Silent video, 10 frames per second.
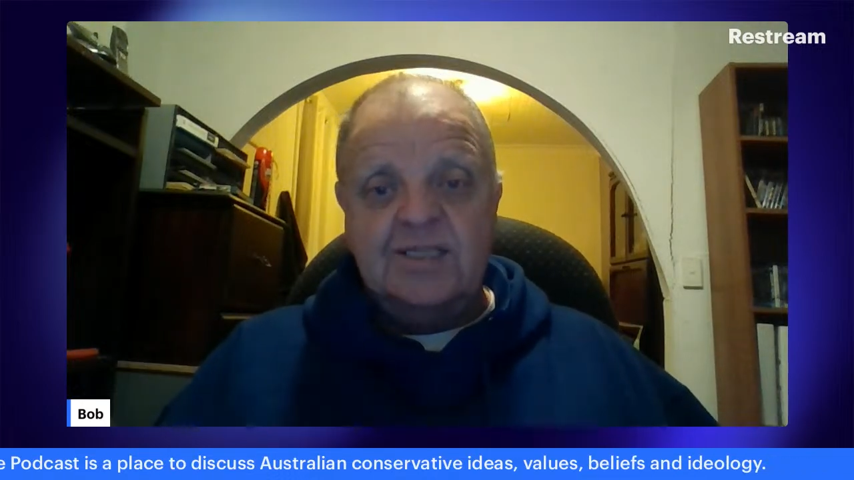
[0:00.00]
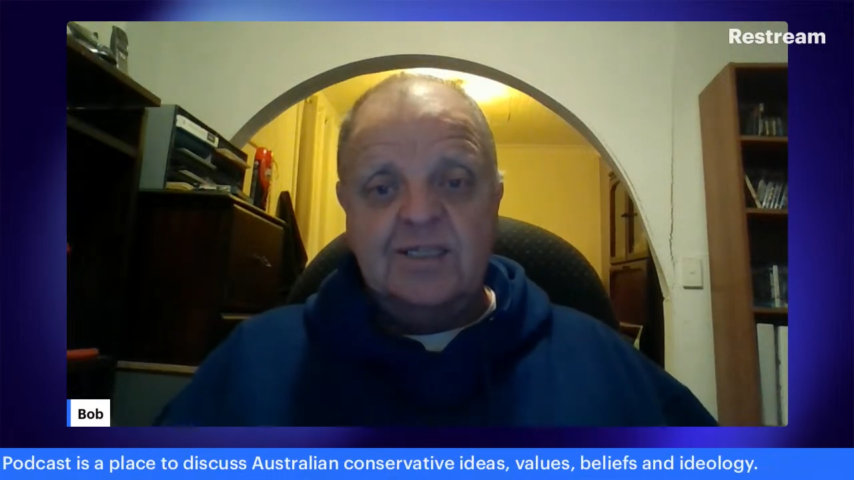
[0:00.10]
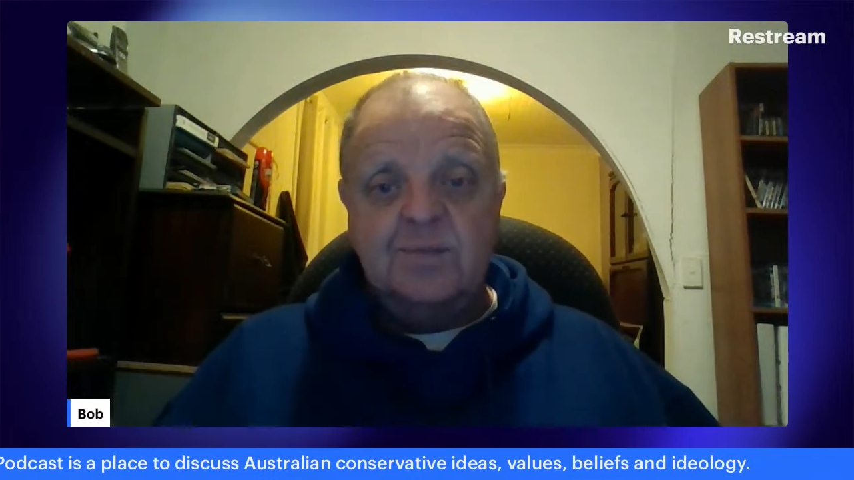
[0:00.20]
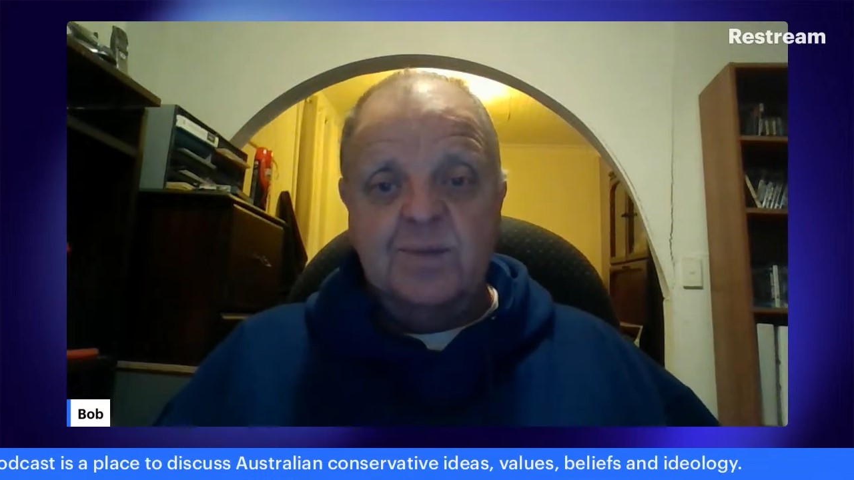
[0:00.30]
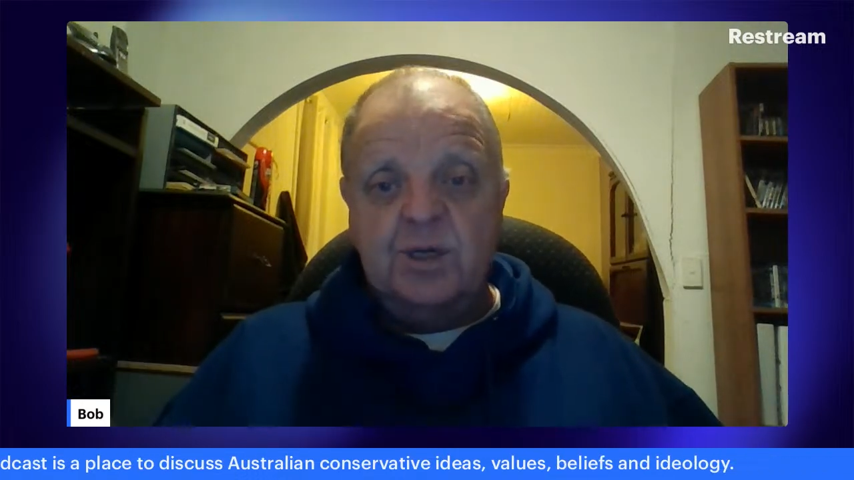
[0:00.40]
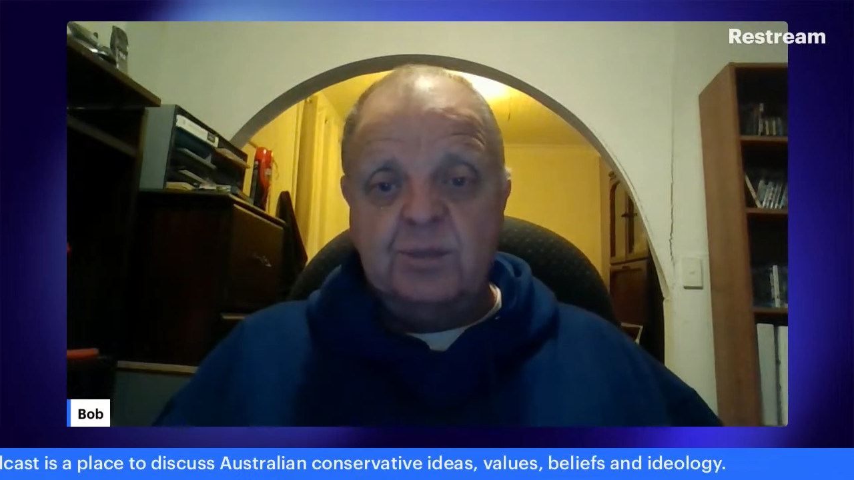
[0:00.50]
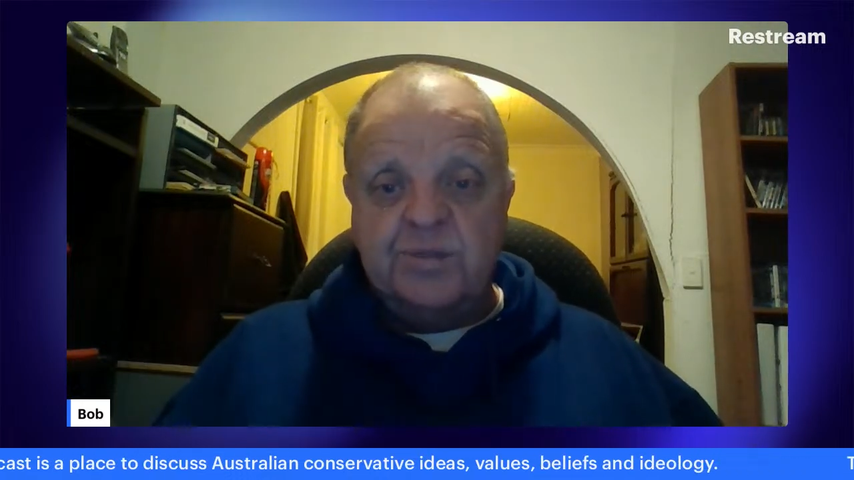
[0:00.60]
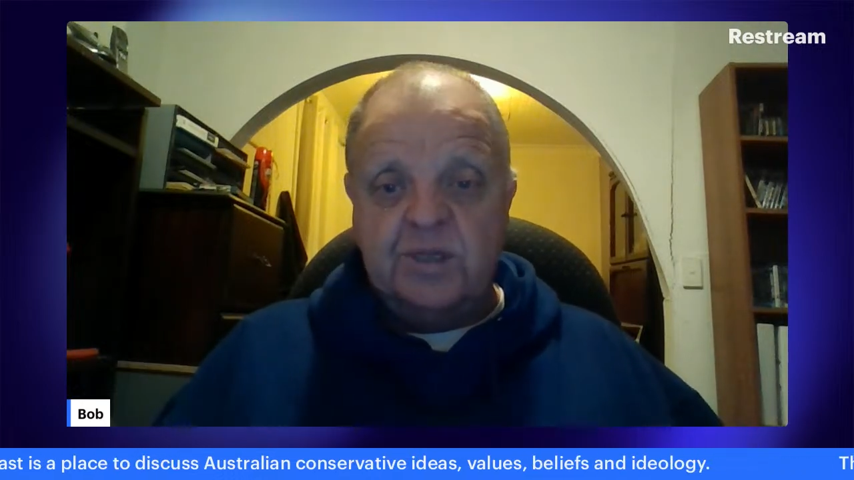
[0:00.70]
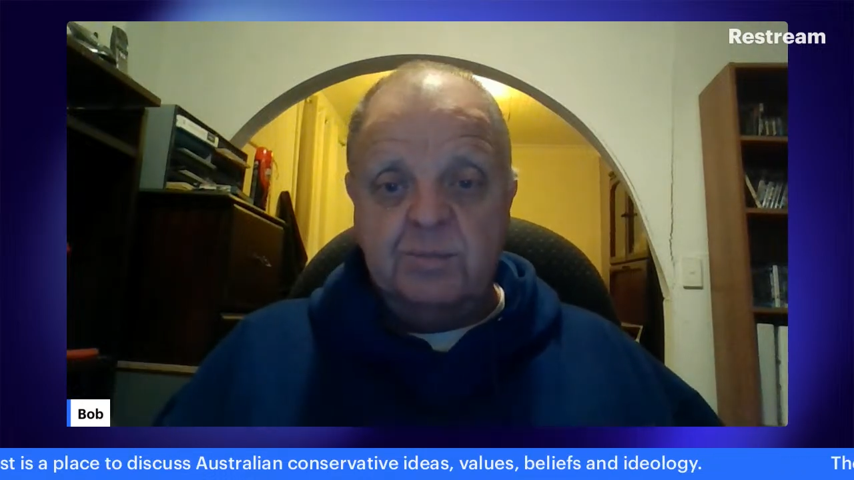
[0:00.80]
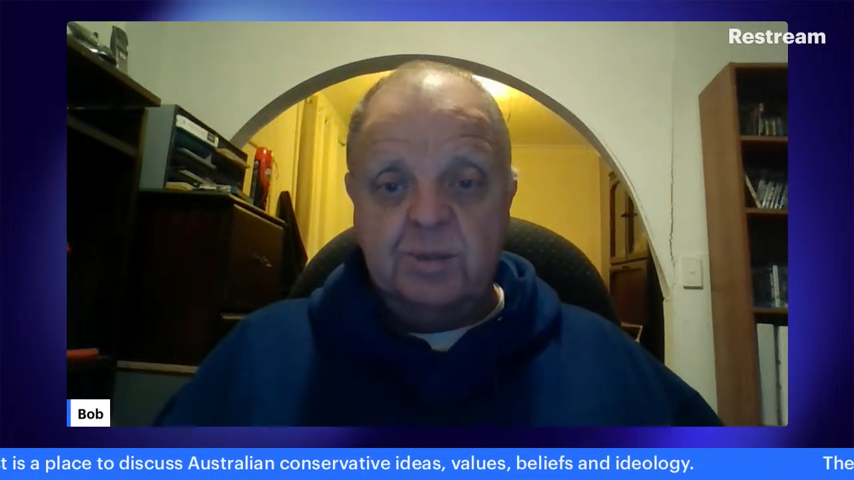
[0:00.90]
since Malcolm
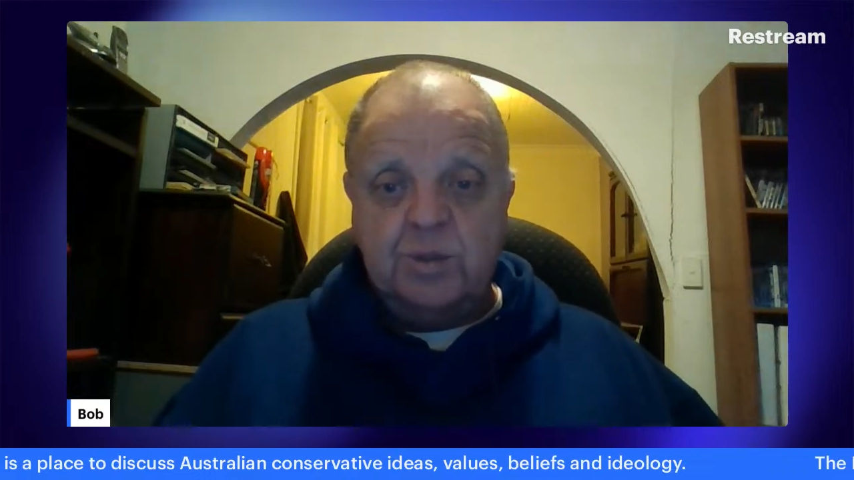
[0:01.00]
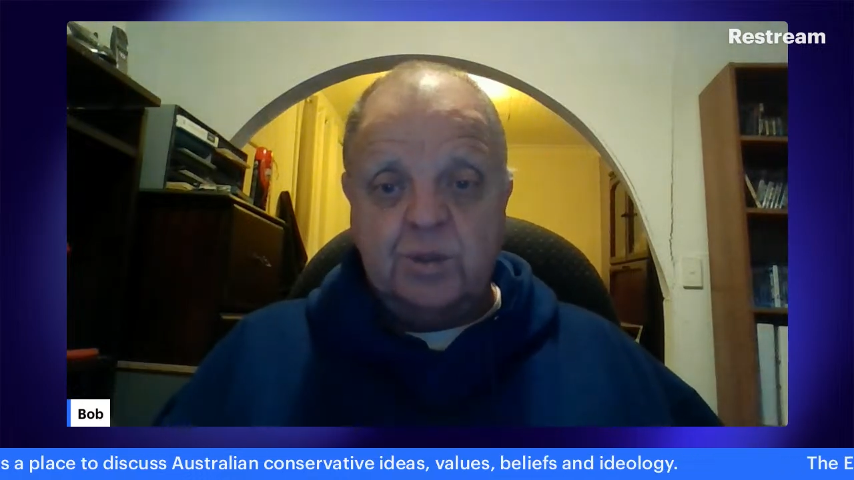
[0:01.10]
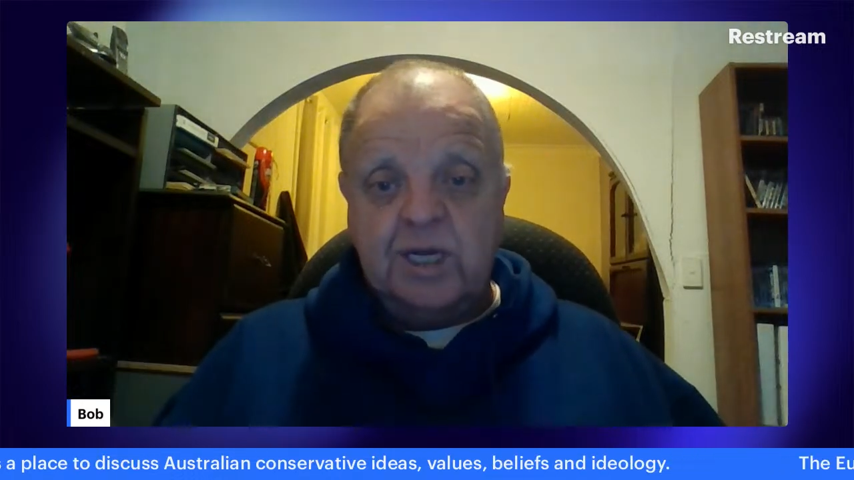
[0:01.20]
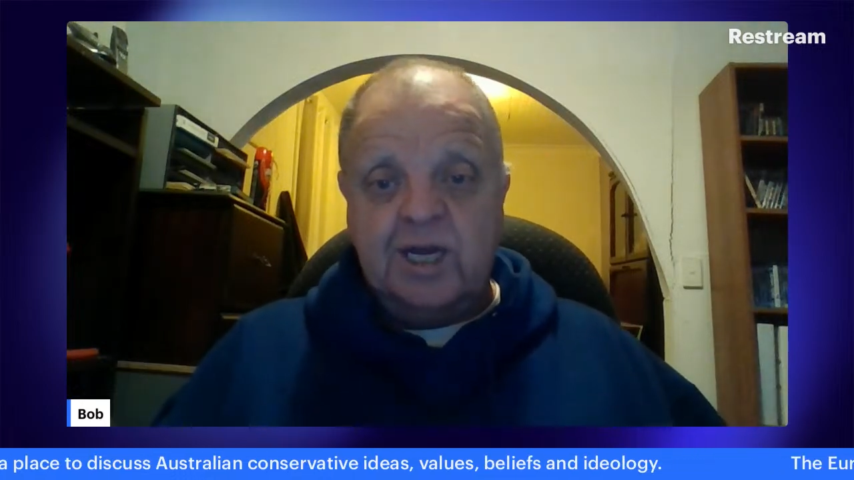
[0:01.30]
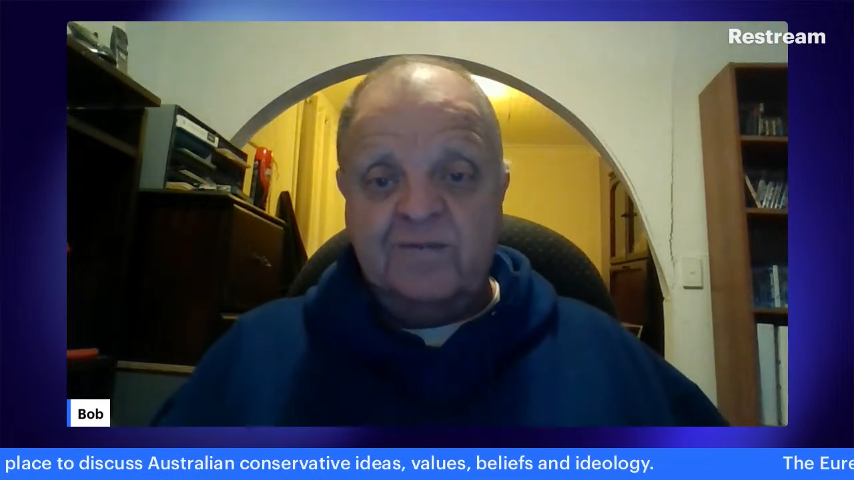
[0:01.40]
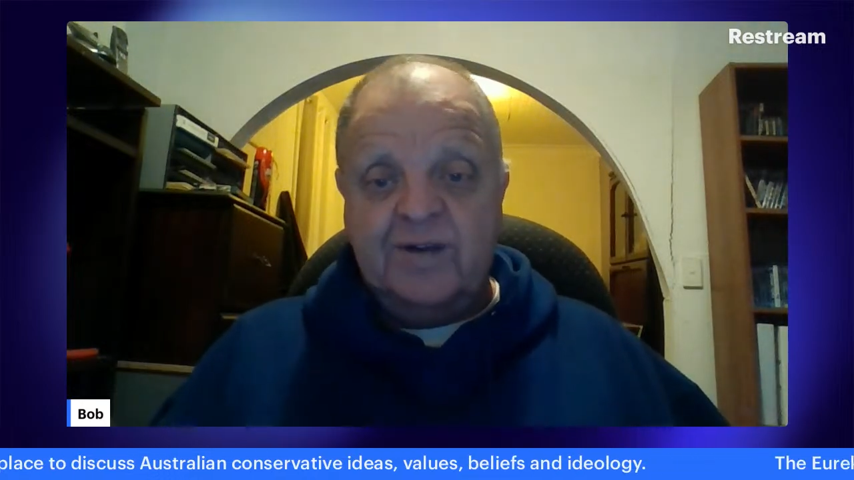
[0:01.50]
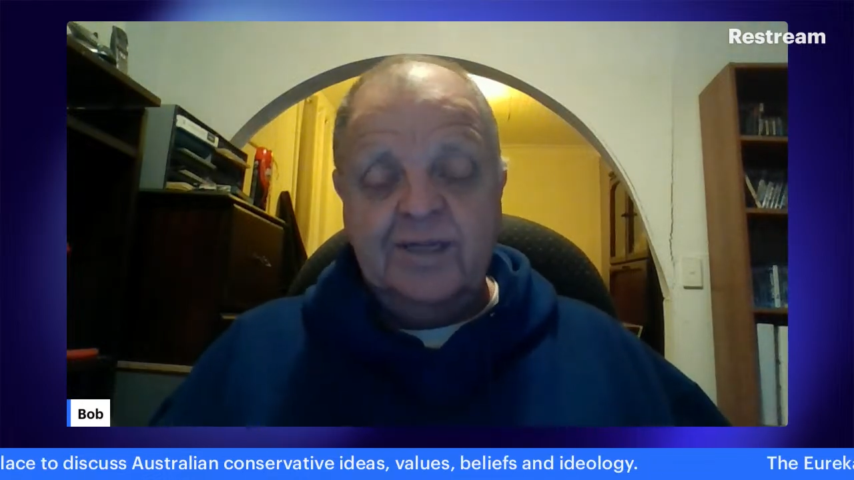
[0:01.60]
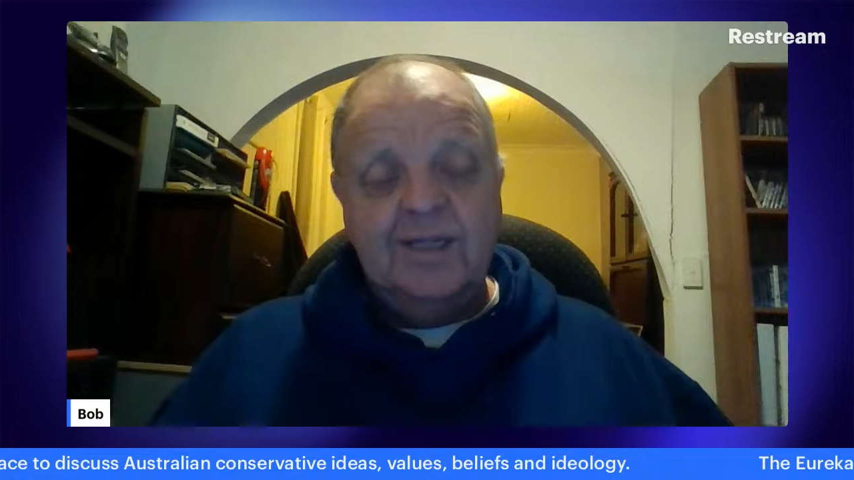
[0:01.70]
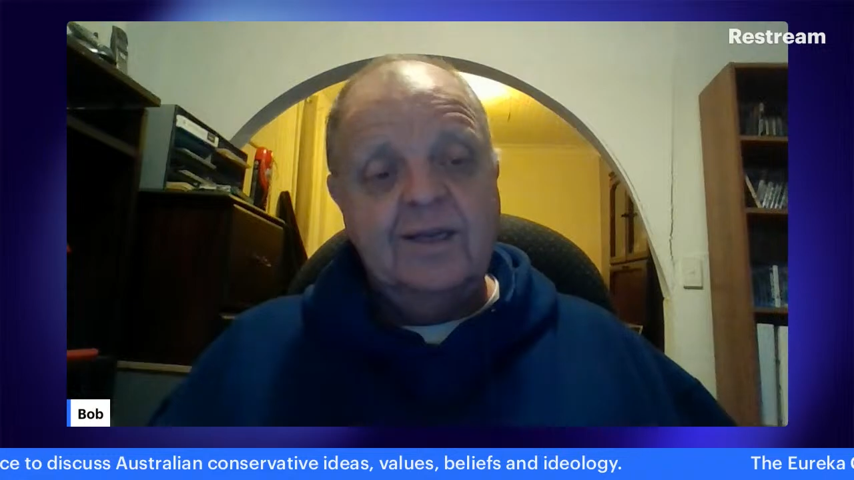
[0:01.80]
Turnbull took it over.